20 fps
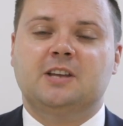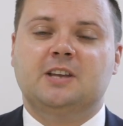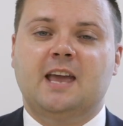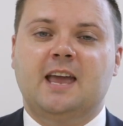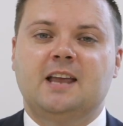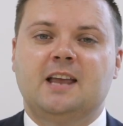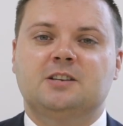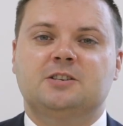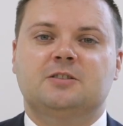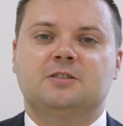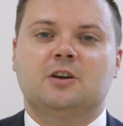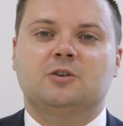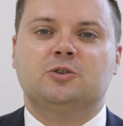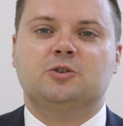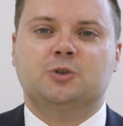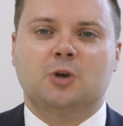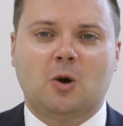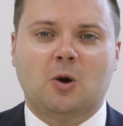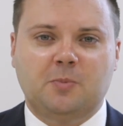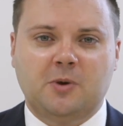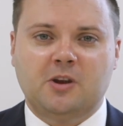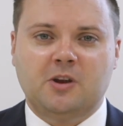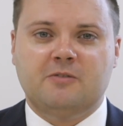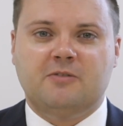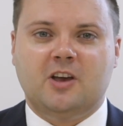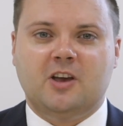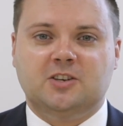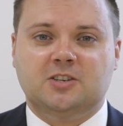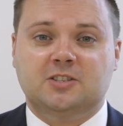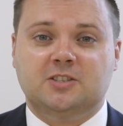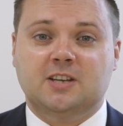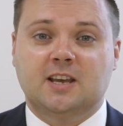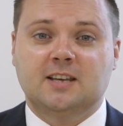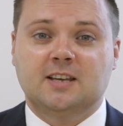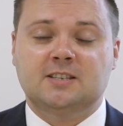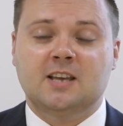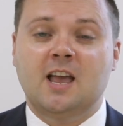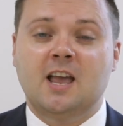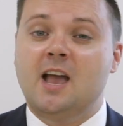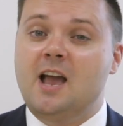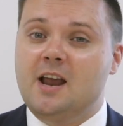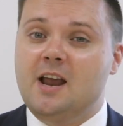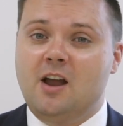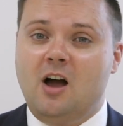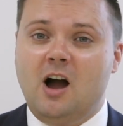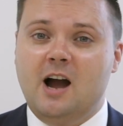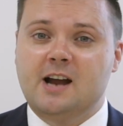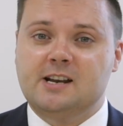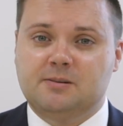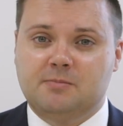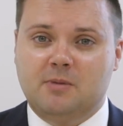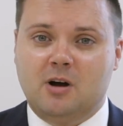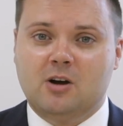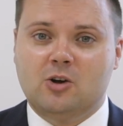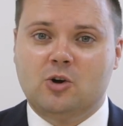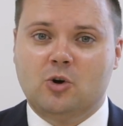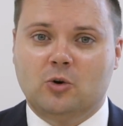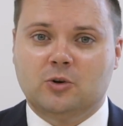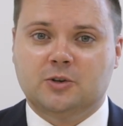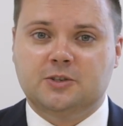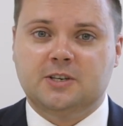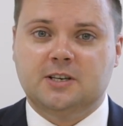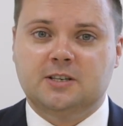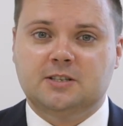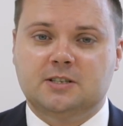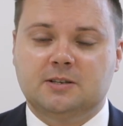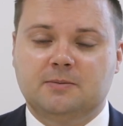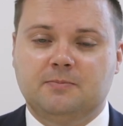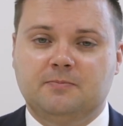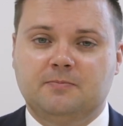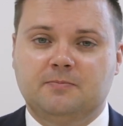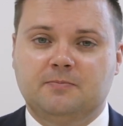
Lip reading: to get into those top universities and high demand courses.